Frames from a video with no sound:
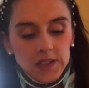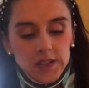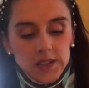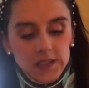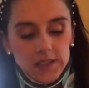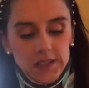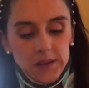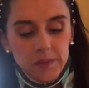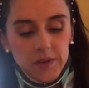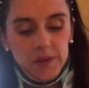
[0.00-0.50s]

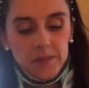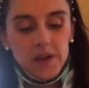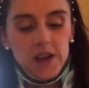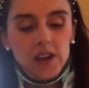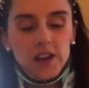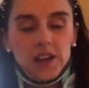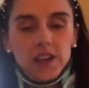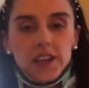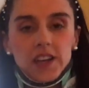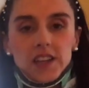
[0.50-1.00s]
zipper
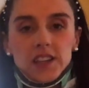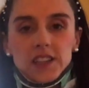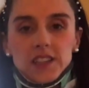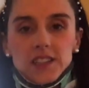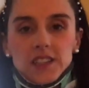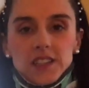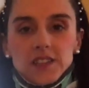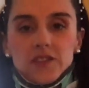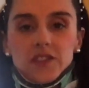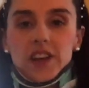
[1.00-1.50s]

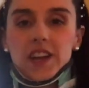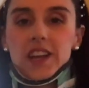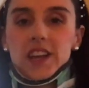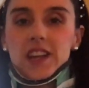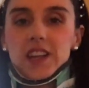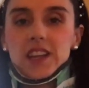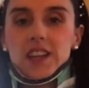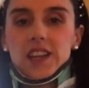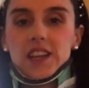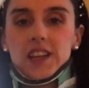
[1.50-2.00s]
pockets
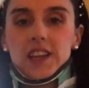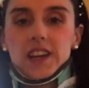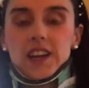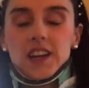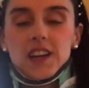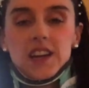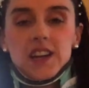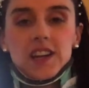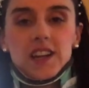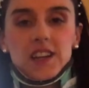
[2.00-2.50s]
right
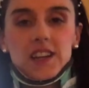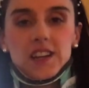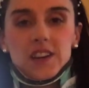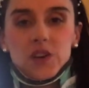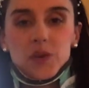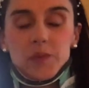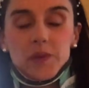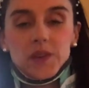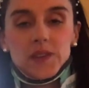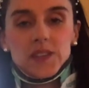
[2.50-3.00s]
here
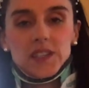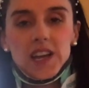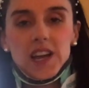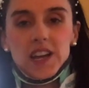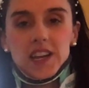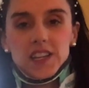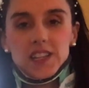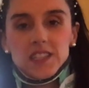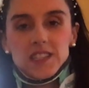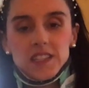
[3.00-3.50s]
on both
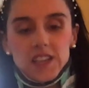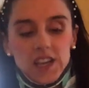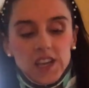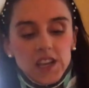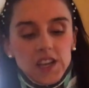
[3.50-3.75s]
sides.